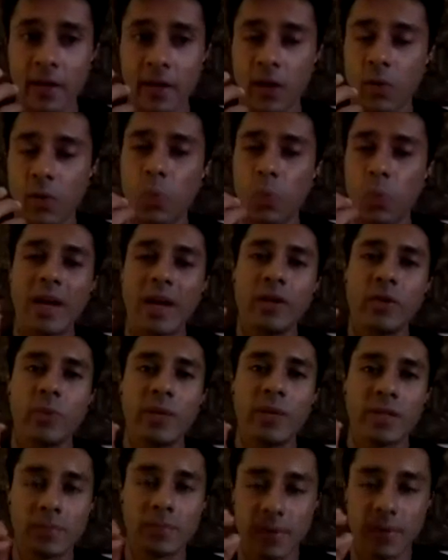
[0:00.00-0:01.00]
why do we
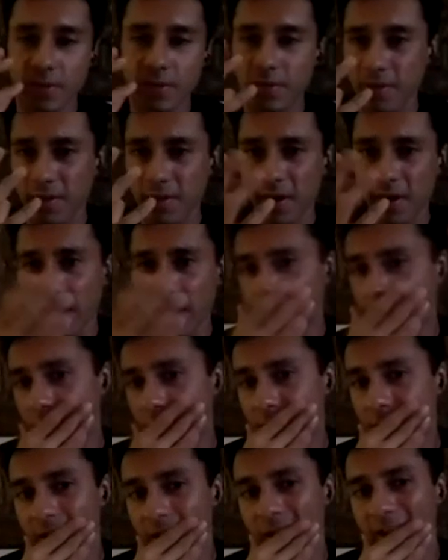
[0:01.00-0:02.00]
experience
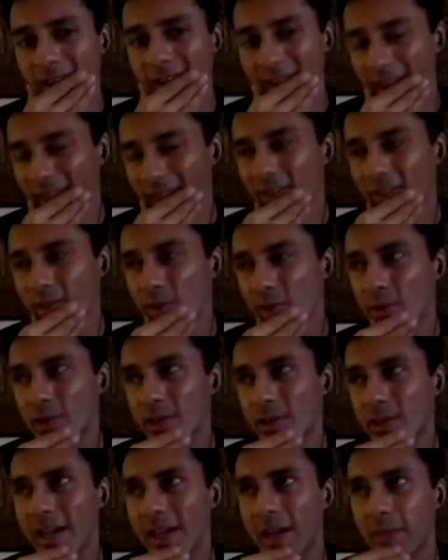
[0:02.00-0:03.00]
cravings? Cravings
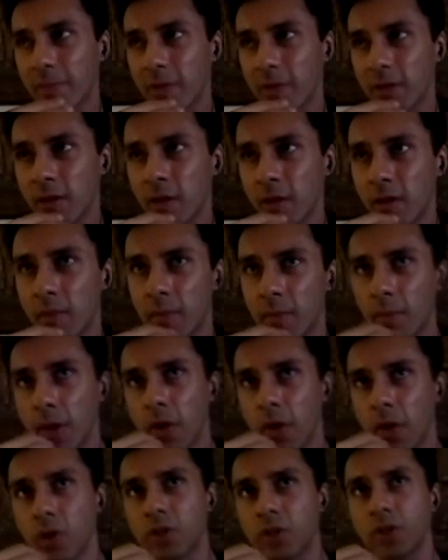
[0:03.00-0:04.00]
usually happen
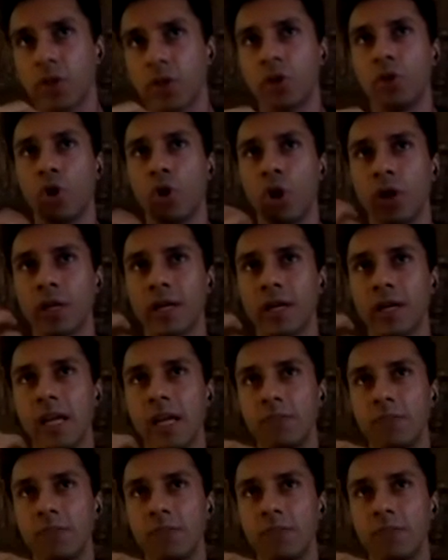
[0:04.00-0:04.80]
because you're not able